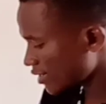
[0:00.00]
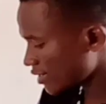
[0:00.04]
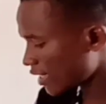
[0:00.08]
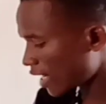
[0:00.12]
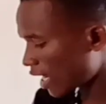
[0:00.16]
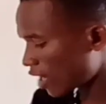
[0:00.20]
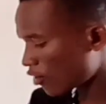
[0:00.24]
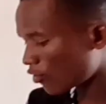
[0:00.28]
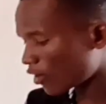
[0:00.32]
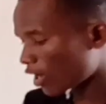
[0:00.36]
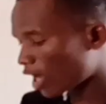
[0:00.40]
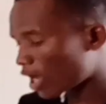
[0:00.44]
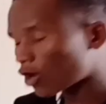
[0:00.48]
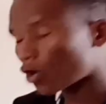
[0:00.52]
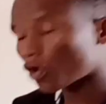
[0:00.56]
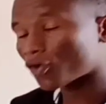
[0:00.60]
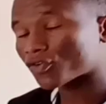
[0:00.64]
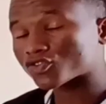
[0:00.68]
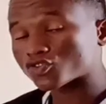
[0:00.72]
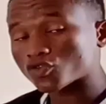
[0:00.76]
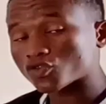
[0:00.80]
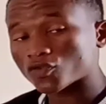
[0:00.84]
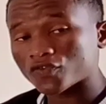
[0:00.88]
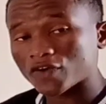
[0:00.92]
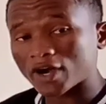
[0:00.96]
this drawing out
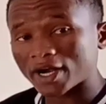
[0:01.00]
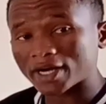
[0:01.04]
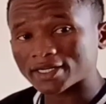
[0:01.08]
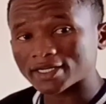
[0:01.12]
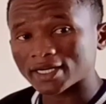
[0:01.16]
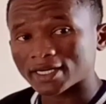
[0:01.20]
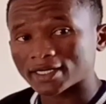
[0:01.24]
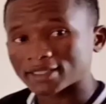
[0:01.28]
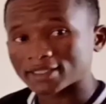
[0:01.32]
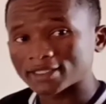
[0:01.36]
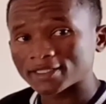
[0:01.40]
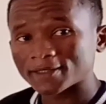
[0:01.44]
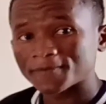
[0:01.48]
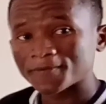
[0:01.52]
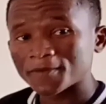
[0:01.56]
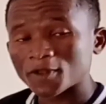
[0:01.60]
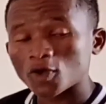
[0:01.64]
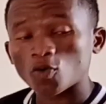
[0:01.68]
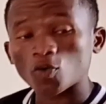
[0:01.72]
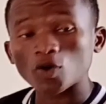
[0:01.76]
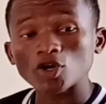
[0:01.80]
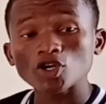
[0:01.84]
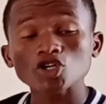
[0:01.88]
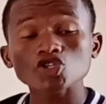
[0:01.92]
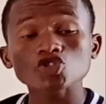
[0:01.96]
of surfactant,
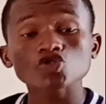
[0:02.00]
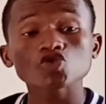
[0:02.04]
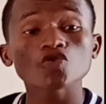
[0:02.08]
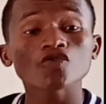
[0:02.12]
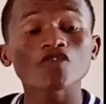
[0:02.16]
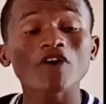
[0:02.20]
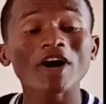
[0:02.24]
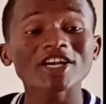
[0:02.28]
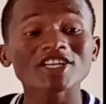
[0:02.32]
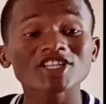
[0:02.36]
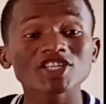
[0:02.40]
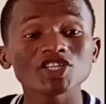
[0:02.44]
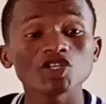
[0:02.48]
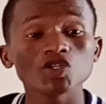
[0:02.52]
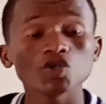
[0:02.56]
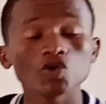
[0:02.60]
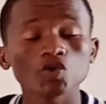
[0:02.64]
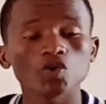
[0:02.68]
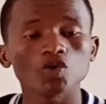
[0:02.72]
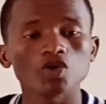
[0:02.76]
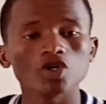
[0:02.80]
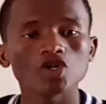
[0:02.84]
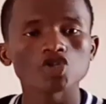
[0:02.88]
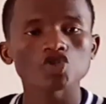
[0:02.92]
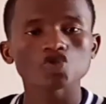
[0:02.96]
what does surfactant
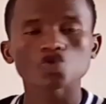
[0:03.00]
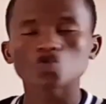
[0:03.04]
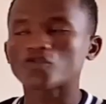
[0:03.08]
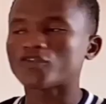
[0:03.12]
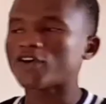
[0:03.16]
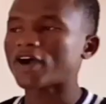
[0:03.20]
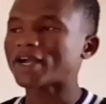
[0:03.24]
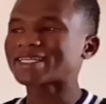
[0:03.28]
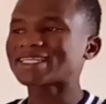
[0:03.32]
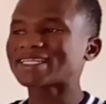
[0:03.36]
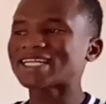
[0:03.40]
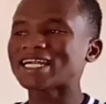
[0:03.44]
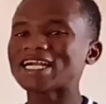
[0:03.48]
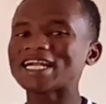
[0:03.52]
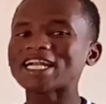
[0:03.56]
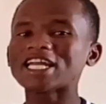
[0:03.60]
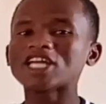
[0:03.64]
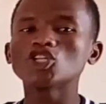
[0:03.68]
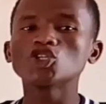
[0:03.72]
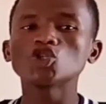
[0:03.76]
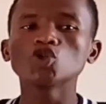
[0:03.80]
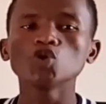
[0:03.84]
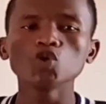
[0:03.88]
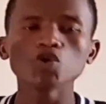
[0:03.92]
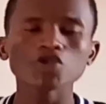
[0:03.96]
do? Surfactant
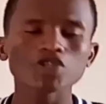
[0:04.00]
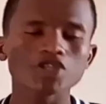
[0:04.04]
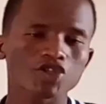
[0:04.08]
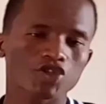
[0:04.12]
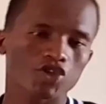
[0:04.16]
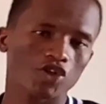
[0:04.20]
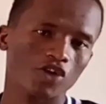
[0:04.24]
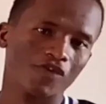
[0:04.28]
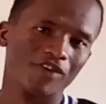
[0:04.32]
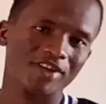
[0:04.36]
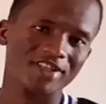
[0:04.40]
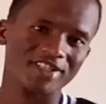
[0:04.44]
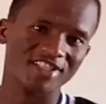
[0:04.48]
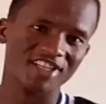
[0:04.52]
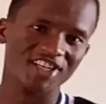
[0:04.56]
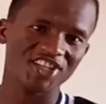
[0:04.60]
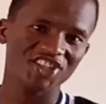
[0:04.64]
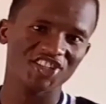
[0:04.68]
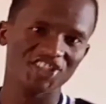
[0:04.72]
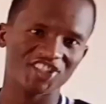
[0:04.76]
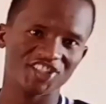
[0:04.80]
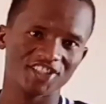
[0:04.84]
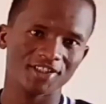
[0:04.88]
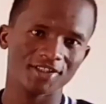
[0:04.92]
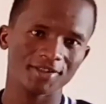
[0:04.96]
reduces surface
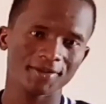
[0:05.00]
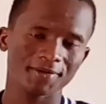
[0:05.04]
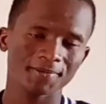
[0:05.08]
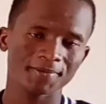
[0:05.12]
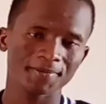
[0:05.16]
tension.